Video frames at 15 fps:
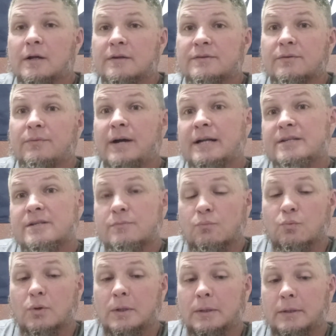So that's
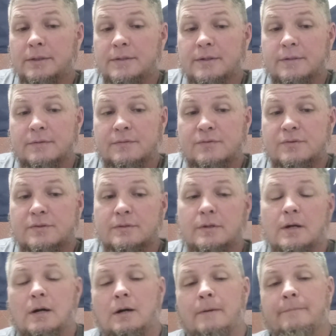really the
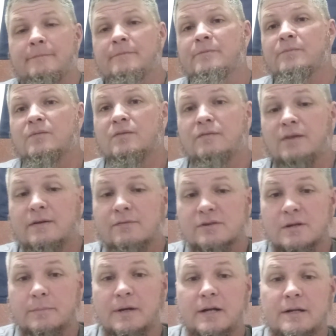
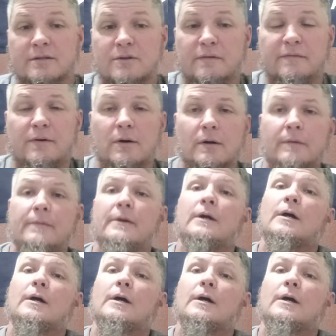flavors I'm getting so far.